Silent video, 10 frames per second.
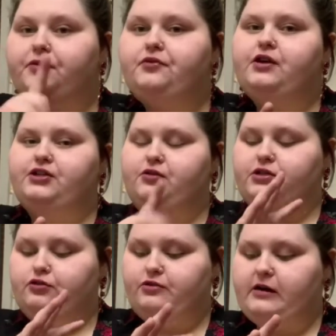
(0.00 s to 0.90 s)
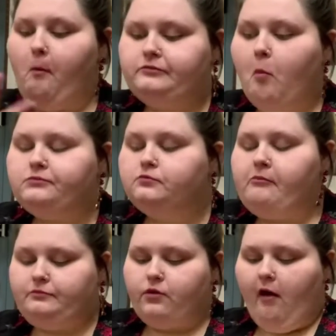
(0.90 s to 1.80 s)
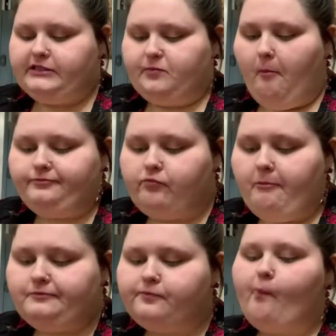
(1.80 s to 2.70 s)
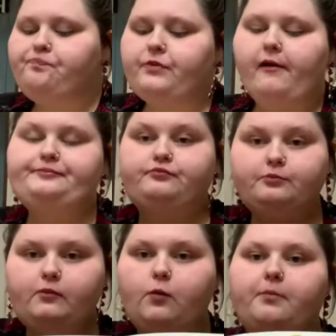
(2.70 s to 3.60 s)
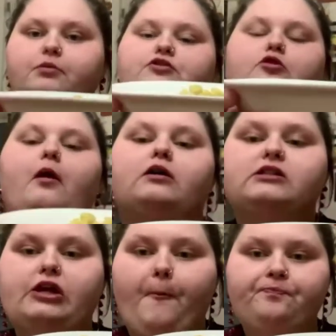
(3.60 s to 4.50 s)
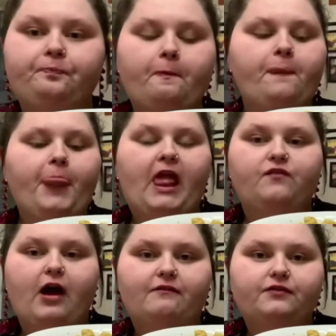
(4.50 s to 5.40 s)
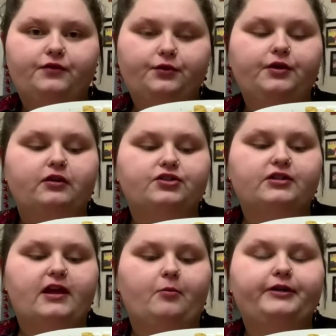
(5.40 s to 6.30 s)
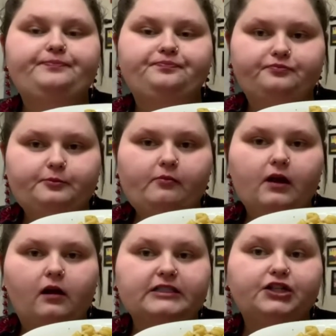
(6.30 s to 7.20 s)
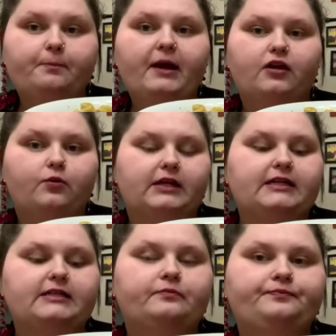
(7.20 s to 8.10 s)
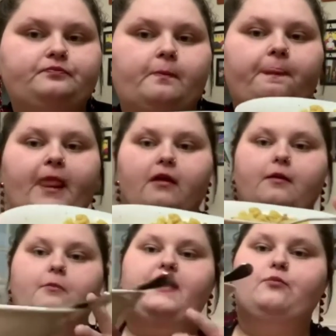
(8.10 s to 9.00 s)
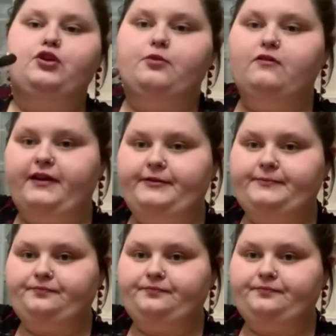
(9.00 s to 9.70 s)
don't know if you guys know this little trick. Um, when people do mukbangs, if you have the food closer to the camera, it looks bigger than what it is. But then when you move it,